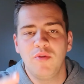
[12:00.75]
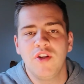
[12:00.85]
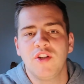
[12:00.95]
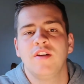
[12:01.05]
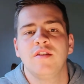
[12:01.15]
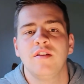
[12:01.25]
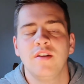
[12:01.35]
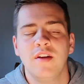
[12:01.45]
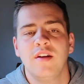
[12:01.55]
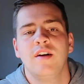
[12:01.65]
appreciate it.
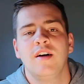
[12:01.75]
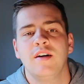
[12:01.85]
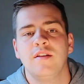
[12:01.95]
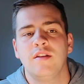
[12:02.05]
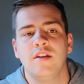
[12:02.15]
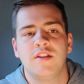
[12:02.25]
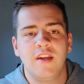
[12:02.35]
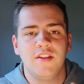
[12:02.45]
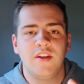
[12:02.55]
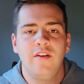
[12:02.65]
And
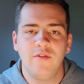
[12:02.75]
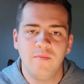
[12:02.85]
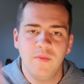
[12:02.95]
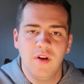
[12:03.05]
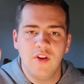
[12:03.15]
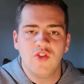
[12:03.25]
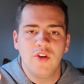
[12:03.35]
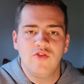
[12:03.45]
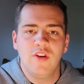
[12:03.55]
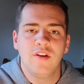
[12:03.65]
stay safe and
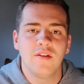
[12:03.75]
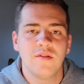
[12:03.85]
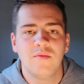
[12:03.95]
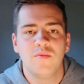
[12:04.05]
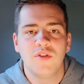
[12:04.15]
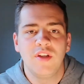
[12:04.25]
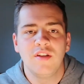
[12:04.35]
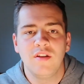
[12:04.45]
enjoy trading. See you